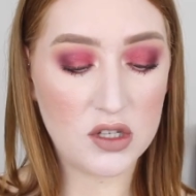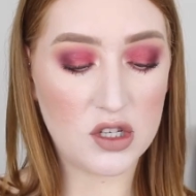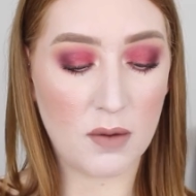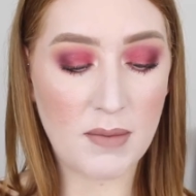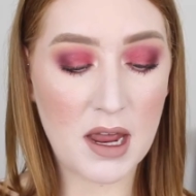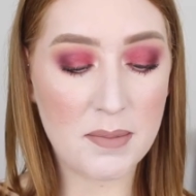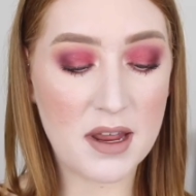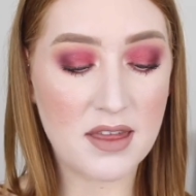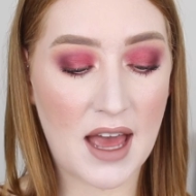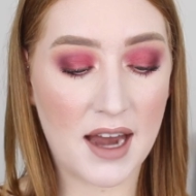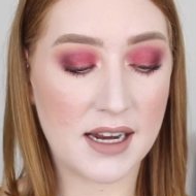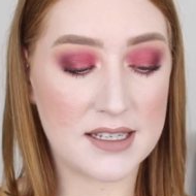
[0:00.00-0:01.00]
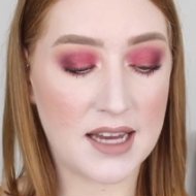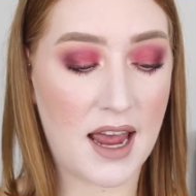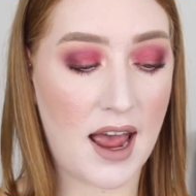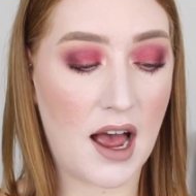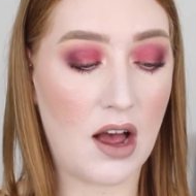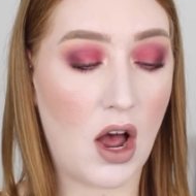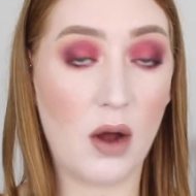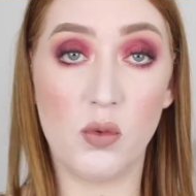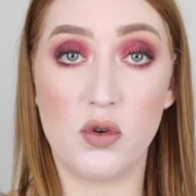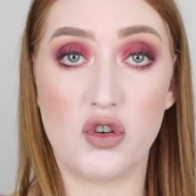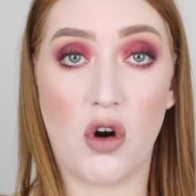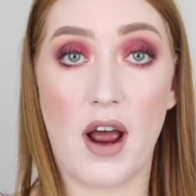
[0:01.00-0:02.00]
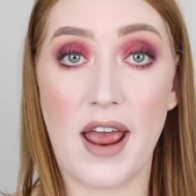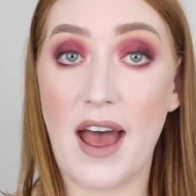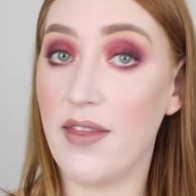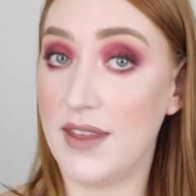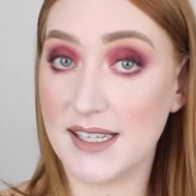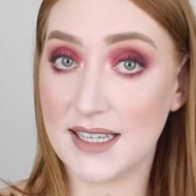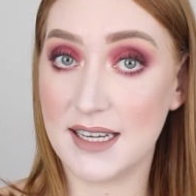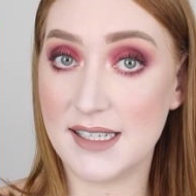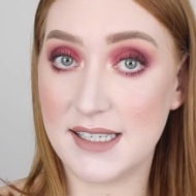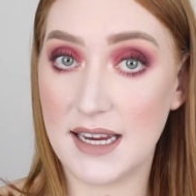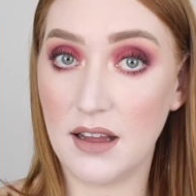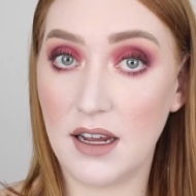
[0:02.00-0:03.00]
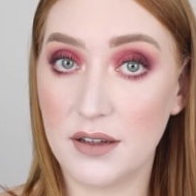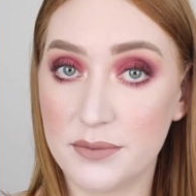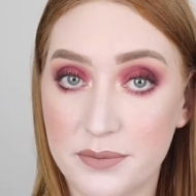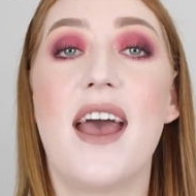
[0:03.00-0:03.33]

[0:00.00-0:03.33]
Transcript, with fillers: So maybe that is how I will try out this concealer.